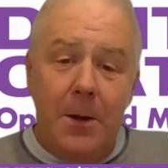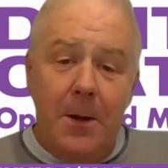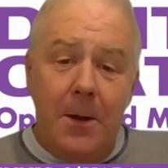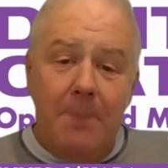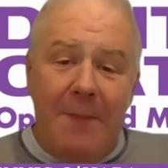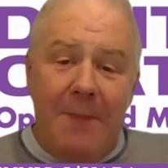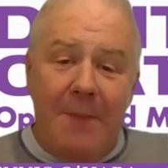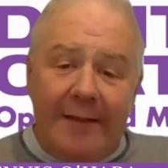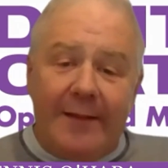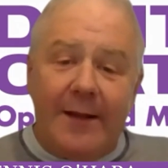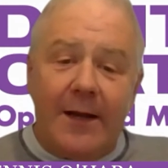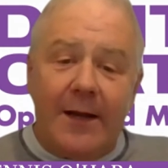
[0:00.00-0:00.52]

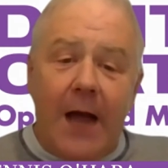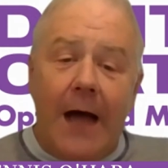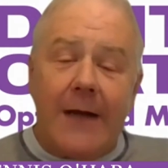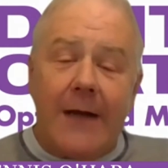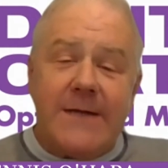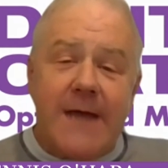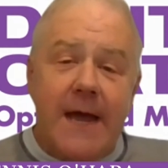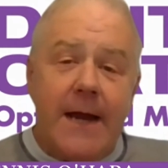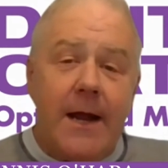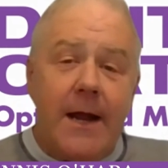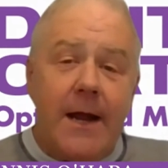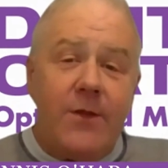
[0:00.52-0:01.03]
Make the
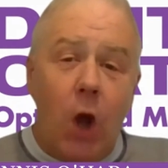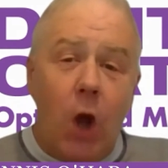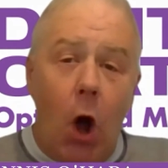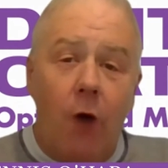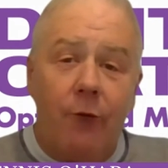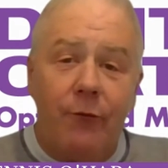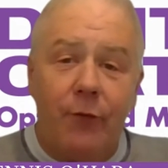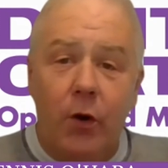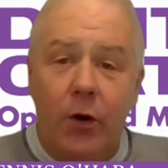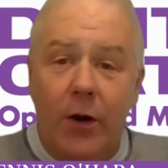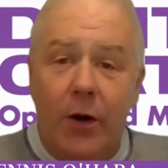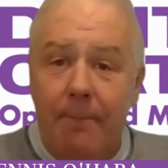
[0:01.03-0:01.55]
content and the
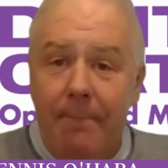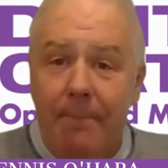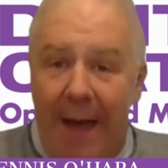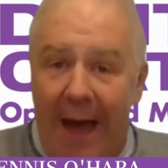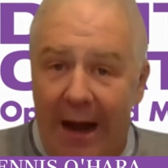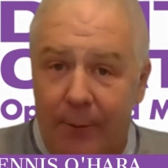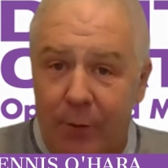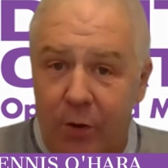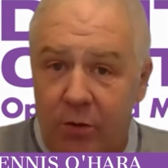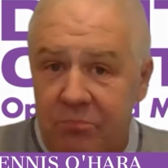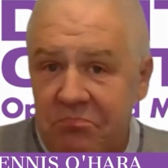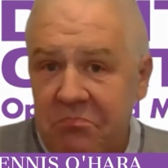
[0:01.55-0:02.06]
offer
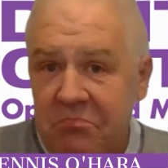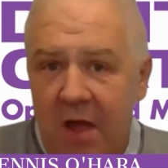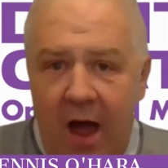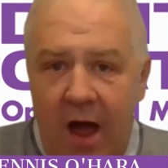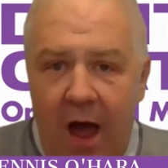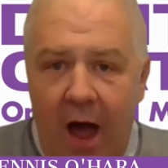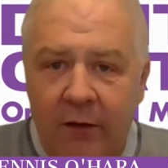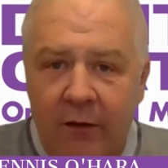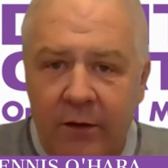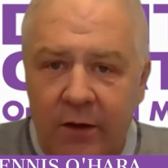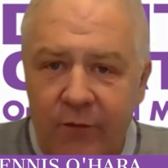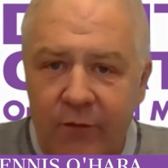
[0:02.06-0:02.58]
compatible.
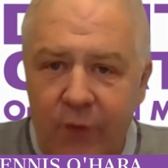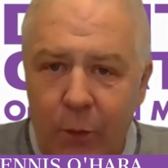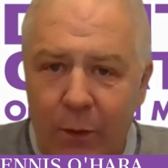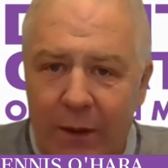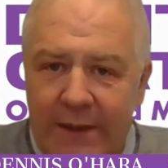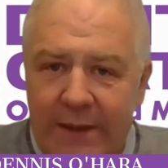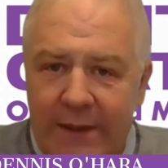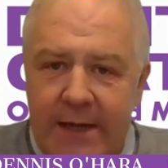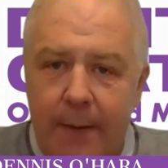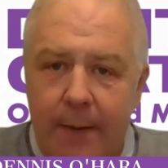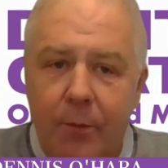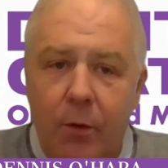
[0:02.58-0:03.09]
I'll give you an
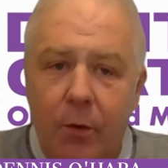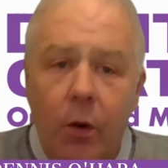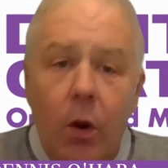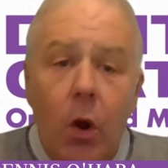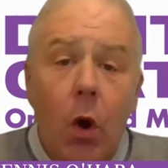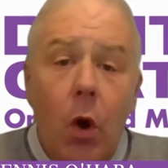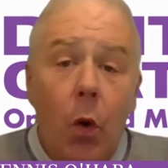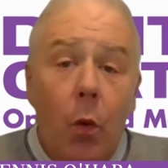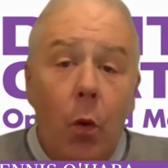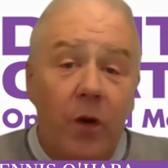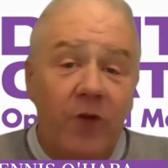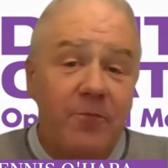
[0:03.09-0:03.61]
example.
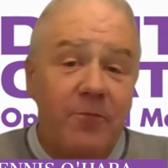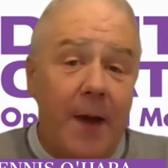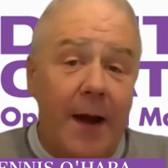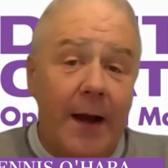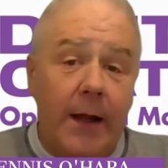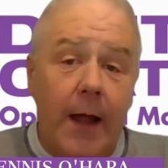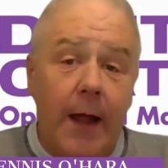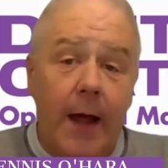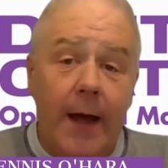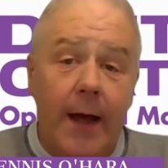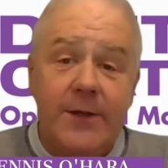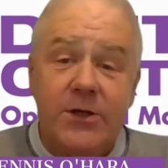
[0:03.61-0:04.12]
One of my
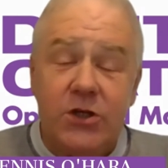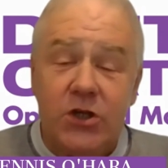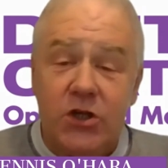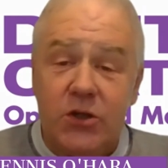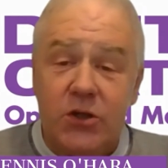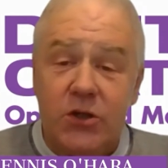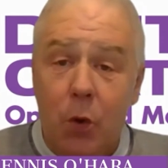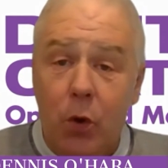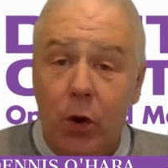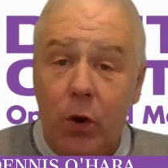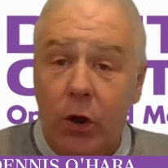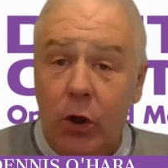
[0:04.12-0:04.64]
clients is a
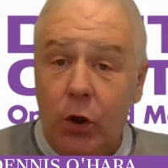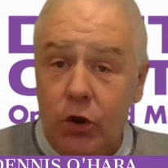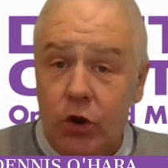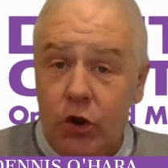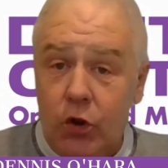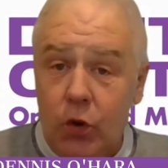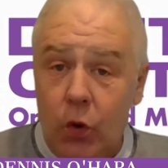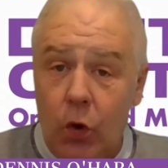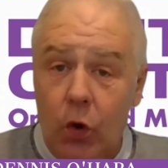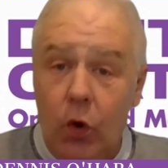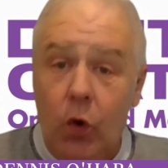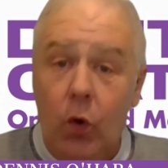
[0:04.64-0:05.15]
sporting goods
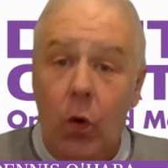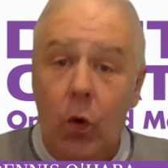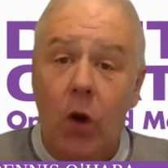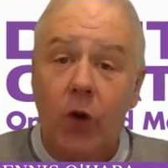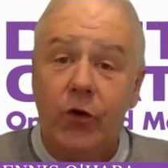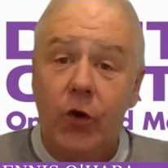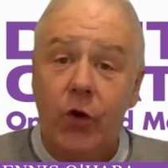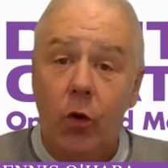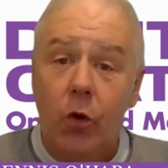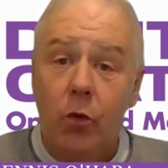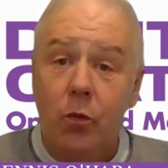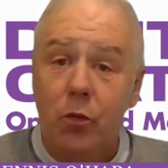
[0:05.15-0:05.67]
store who
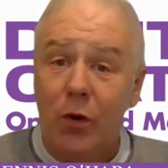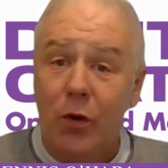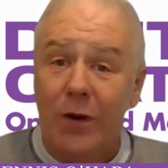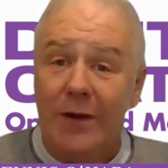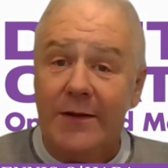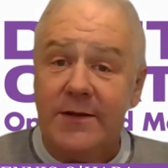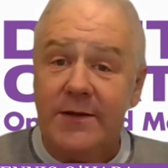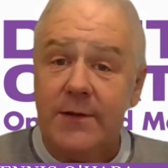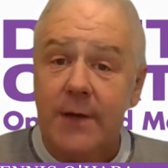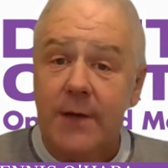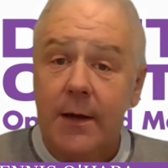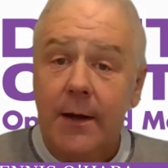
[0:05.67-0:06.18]
also
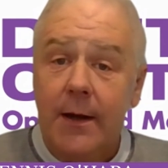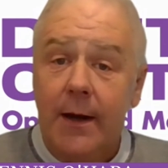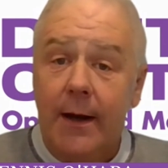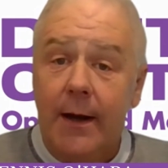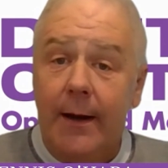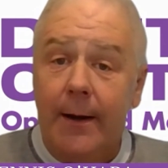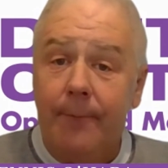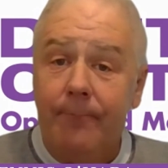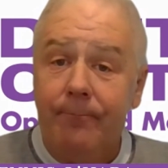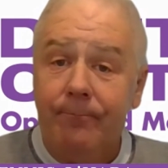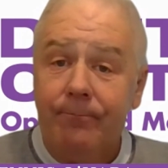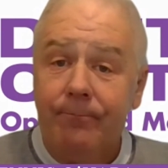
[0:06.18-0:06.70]
prints
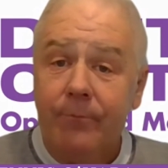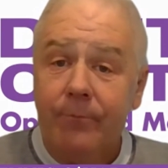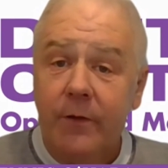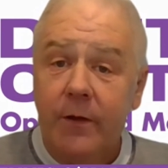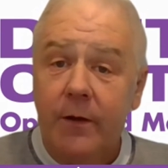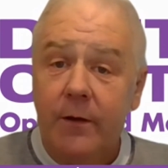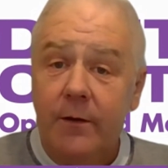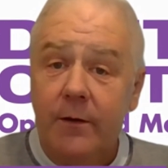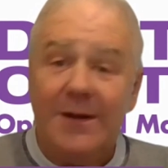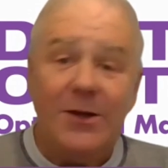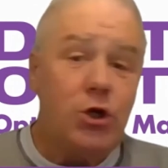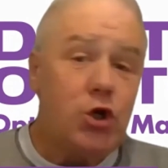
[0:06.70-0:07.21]

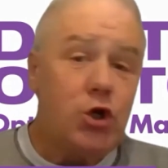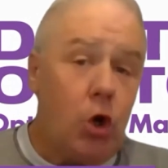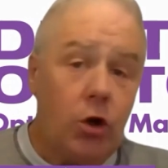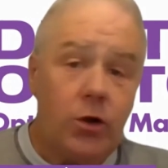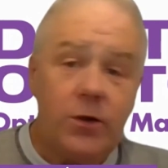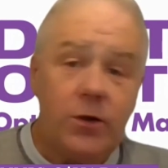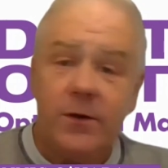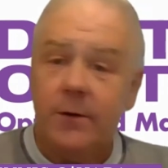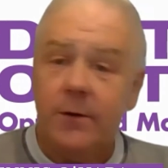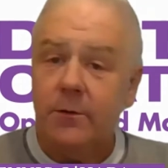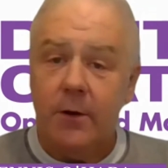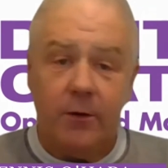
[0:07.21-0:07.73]

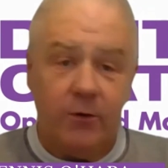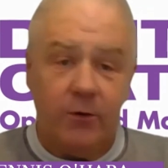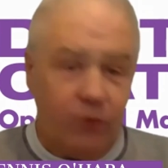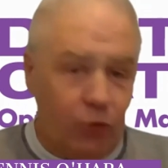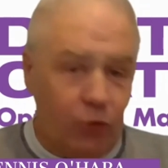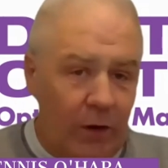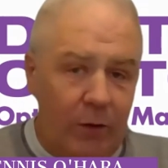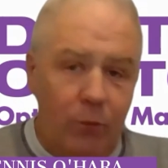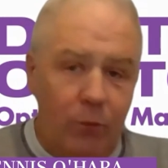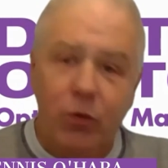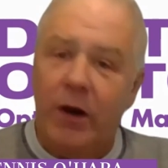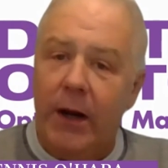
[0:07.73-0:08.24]
t-shirts and
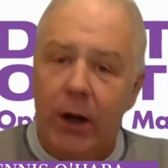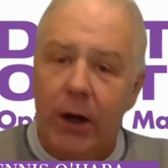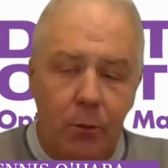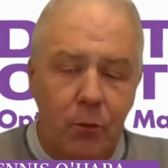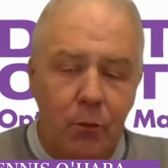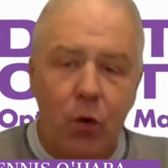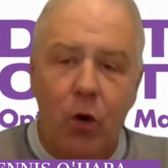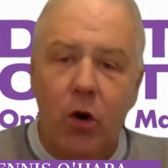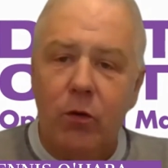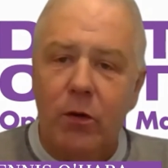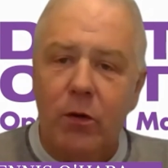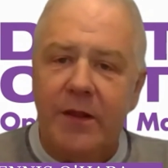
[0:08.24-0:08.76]
screen printing and
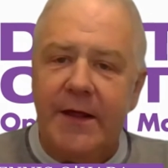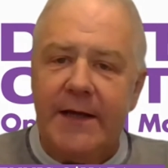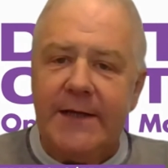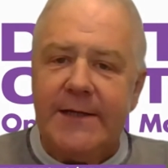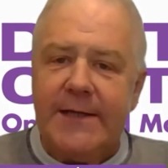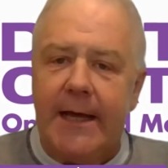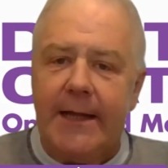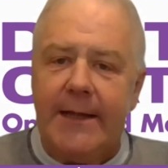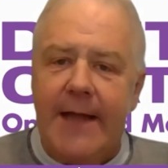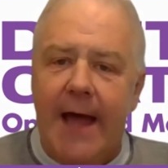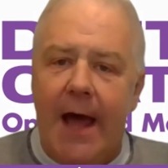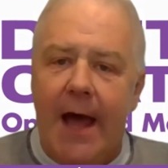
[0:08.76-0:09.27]
embroidery, things
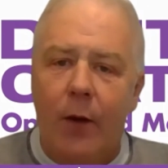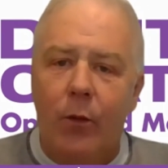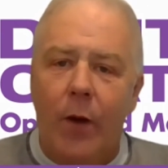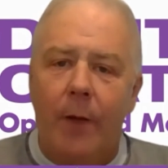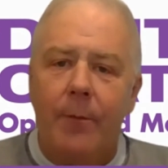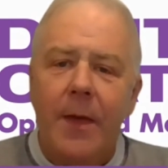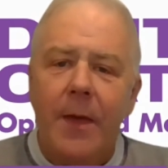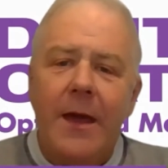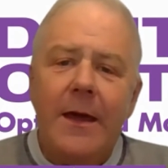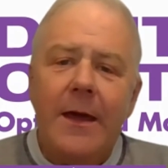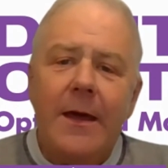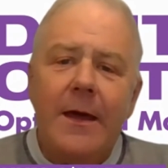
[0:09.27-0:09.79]
like that.
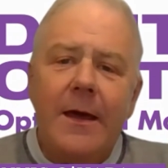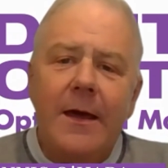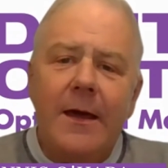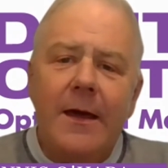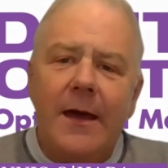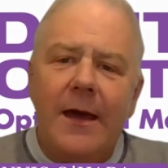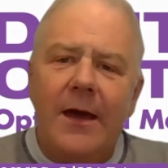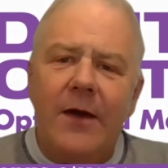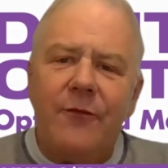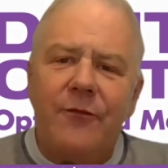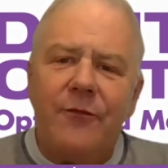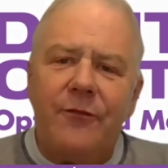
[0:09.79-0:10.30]
Well,
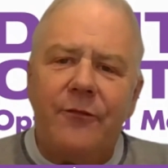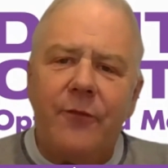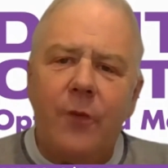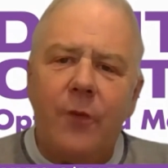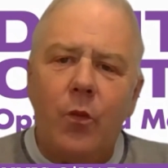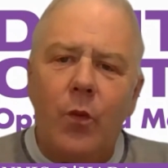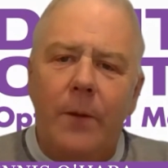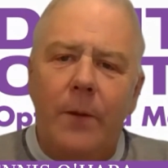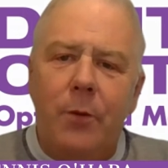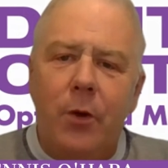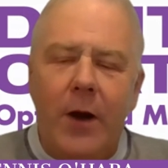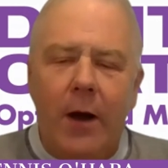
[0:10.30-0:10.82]
if
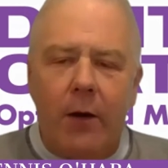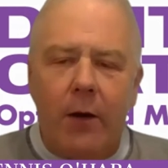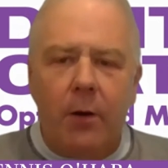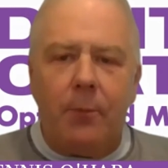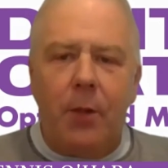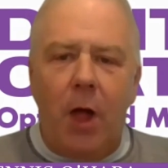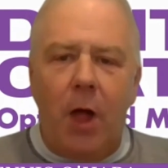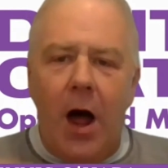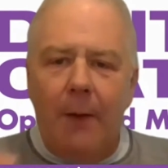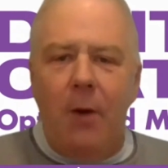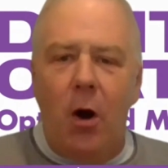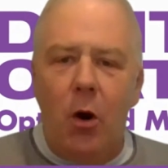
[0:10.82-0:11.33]
we put out a
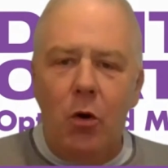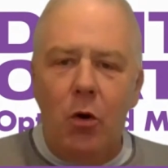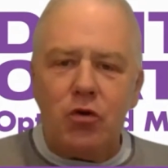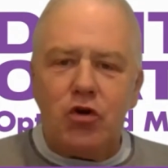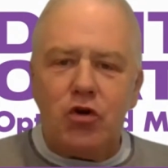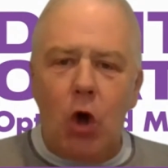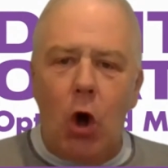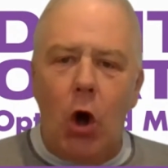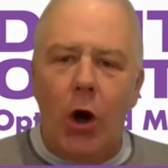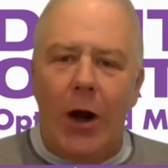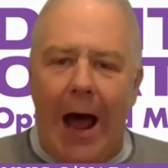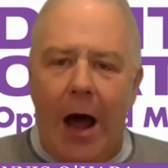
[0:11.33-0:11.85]
blog post
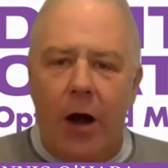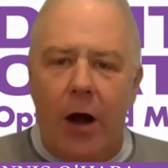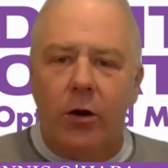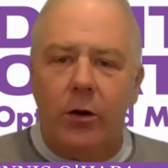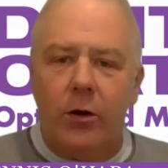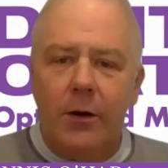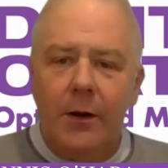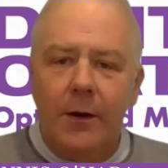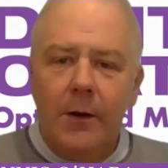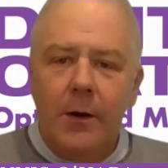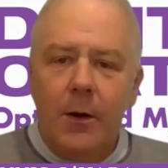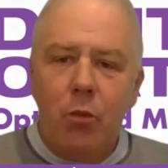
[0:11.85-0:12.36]
on how to
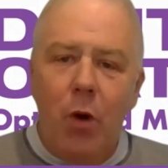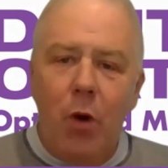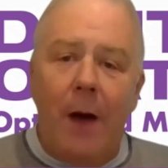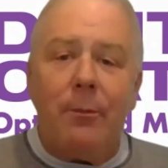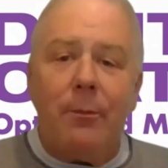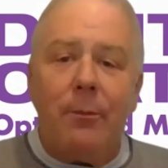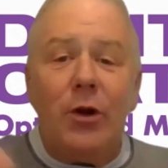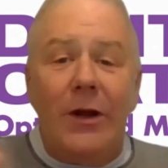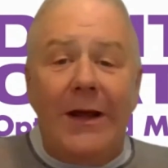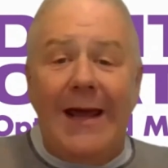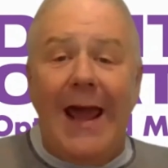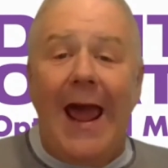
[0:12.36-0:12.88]

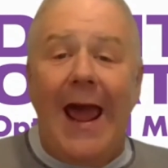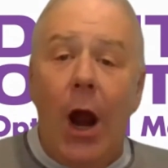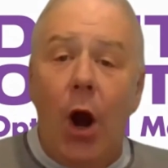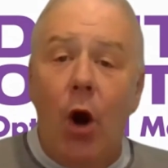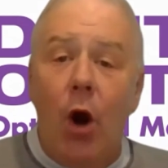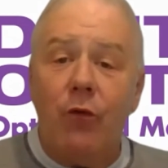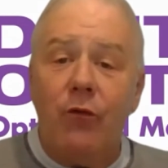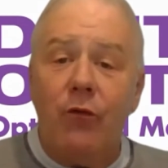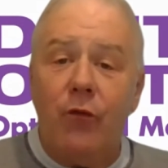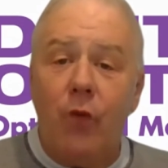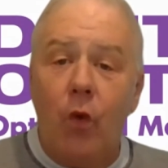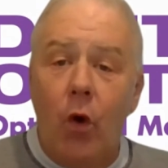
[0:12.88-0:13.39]
properly care
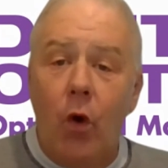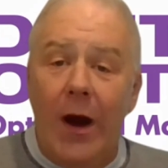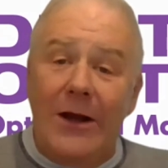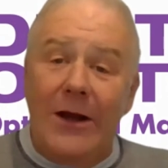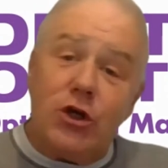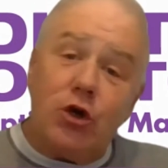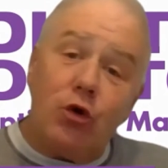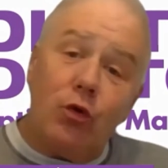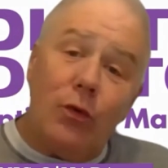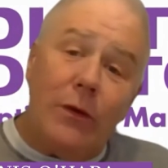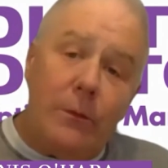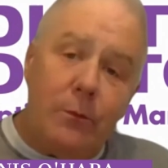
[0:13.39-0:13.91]
for a
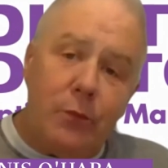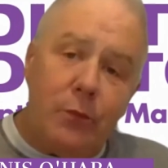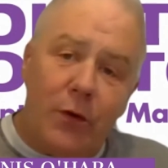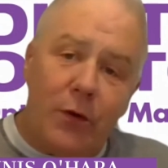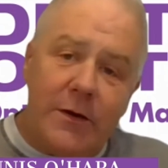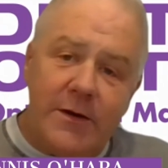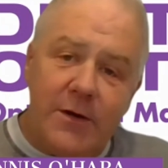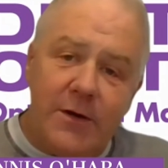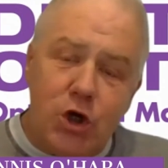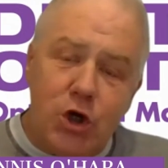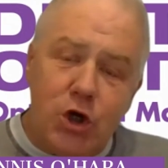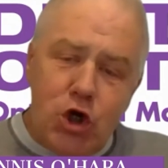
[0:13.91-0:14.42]
screen
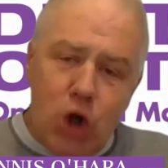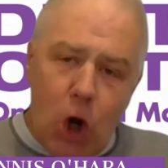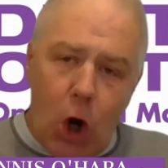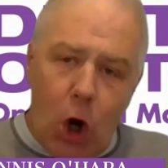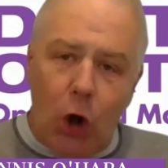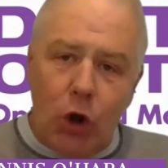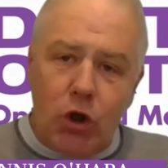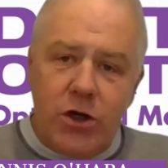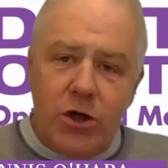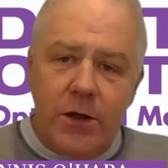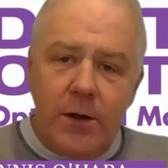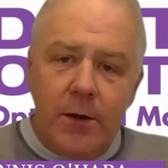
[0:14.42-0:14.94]
printed
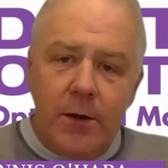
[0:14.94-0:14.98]
shirt,